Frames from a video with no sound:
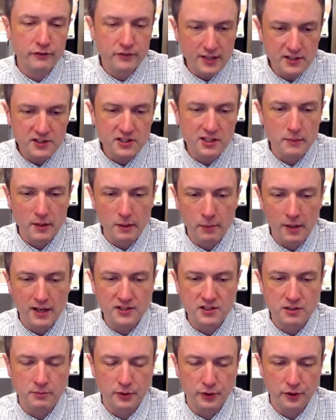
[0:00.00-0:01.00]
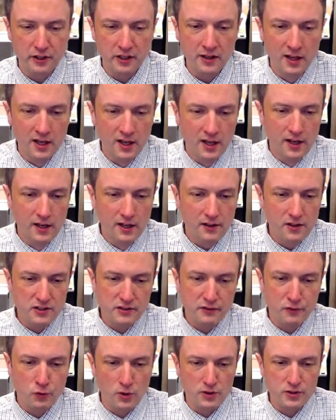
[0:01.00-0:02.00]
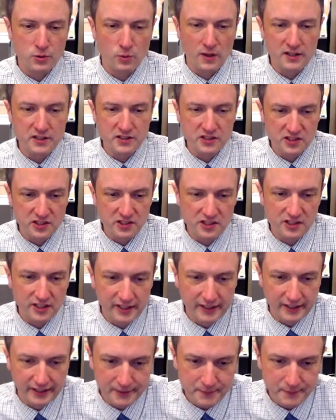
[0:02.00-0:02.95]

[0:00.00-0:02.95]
that's going to be a possibility. This, of course, raises uh,